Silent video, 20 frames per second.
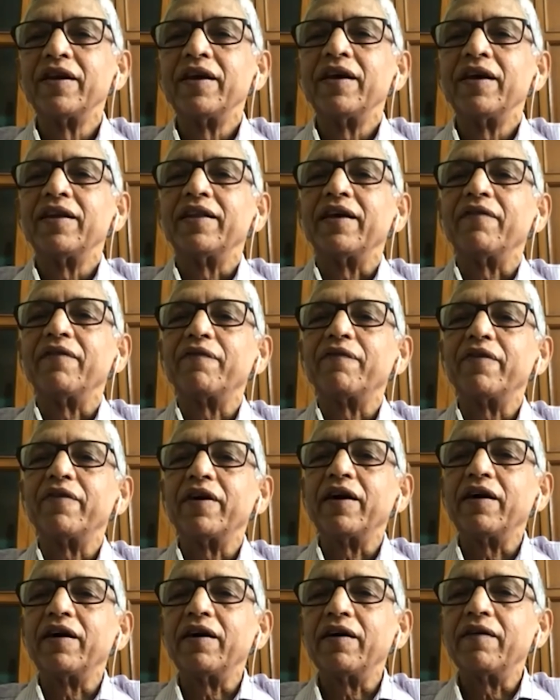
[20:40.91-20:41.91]

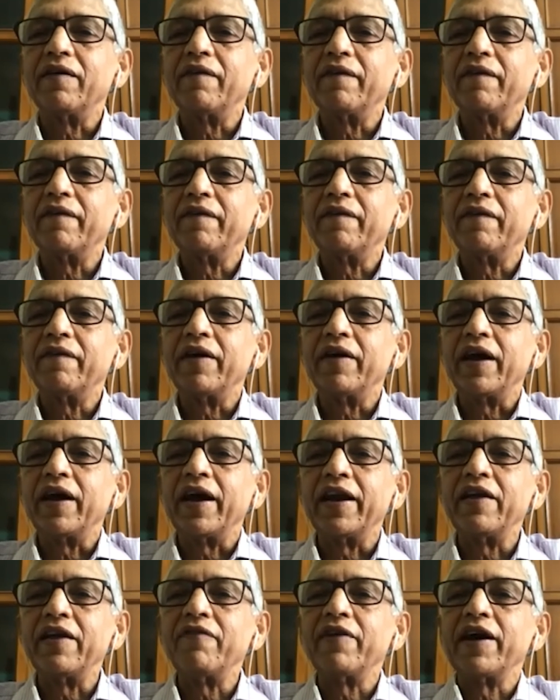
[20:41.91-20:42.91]
They've, uh,
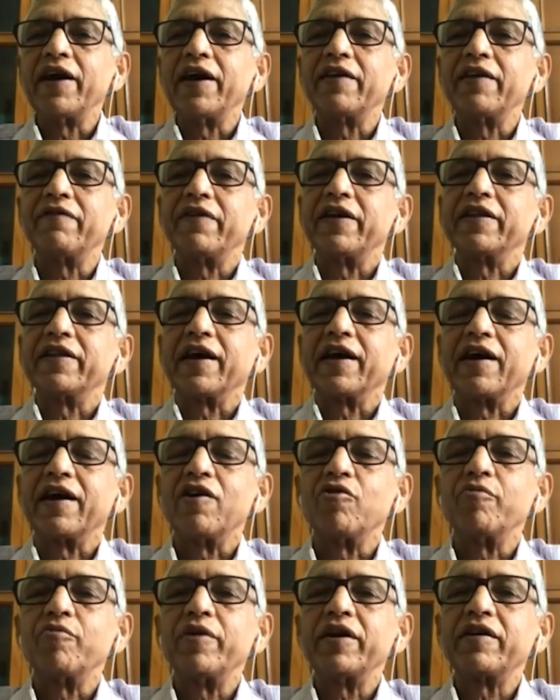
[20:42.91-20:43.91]
anywhere where the
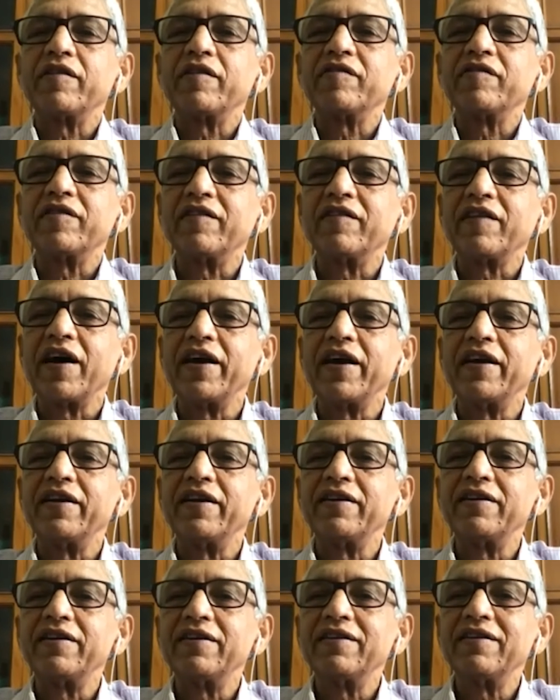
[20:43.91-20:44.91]
government has
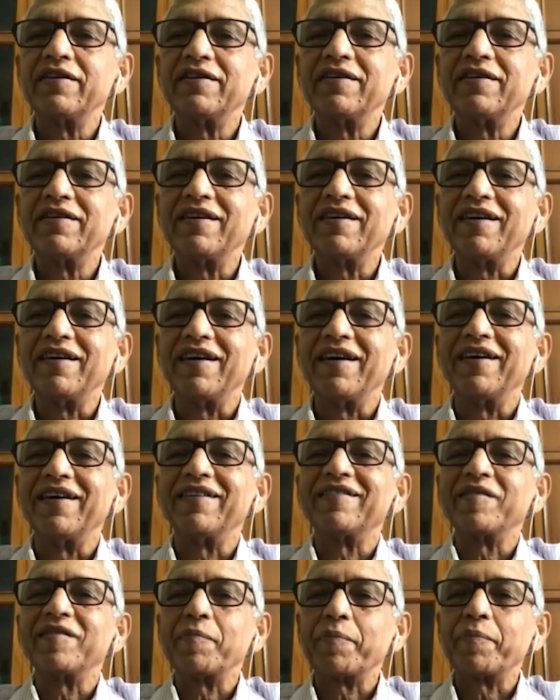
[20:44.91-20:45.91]
decided uh,
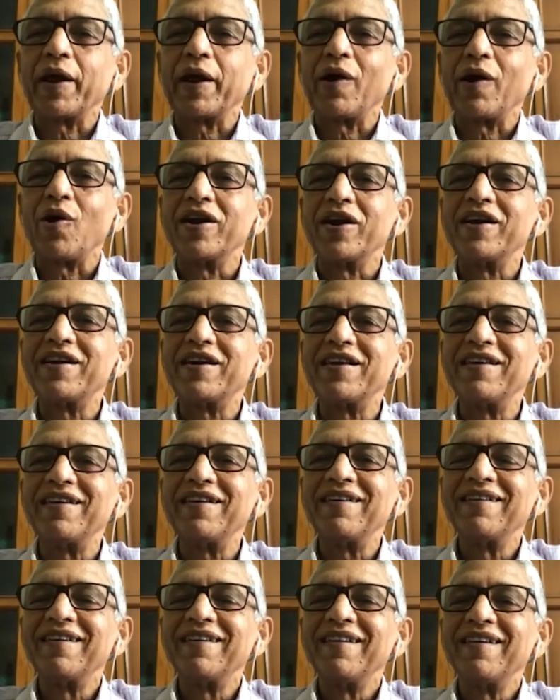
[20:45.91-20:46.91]
it's a priority,
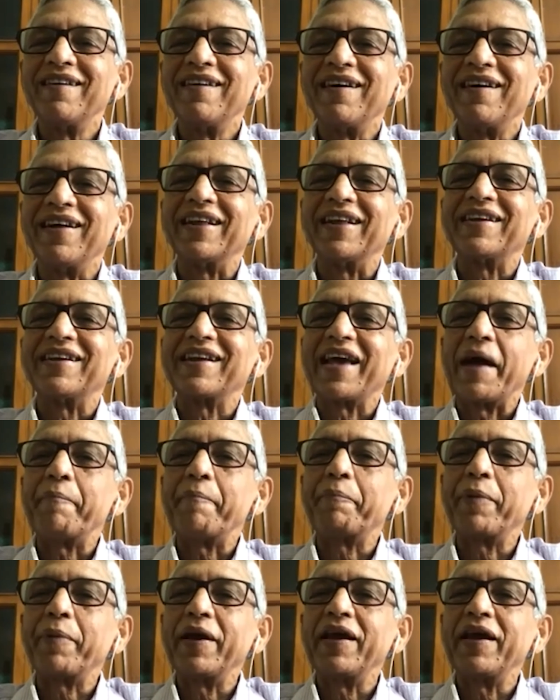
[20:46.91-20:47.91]
and that
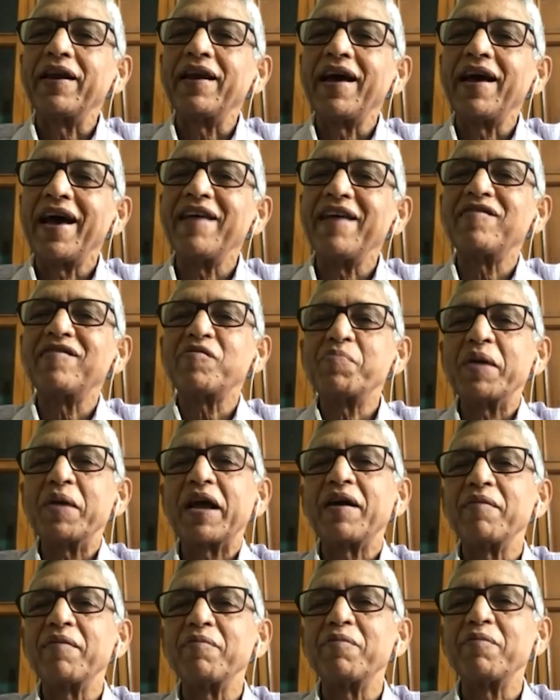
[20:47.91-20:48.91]
campaign has
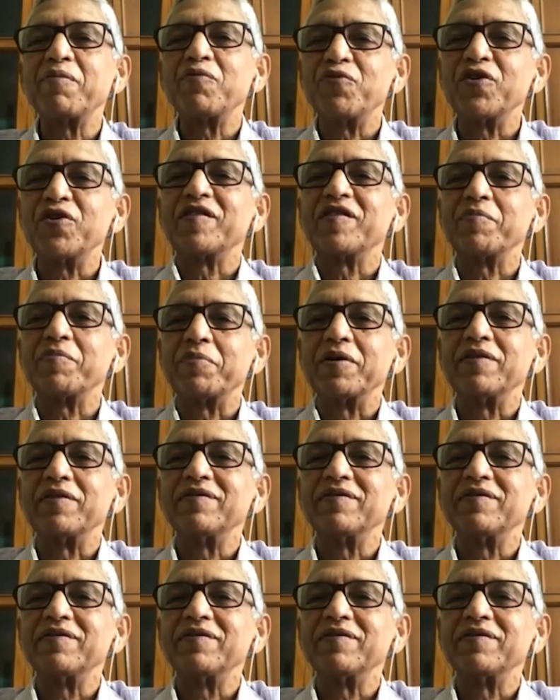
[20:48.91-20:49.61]
become visible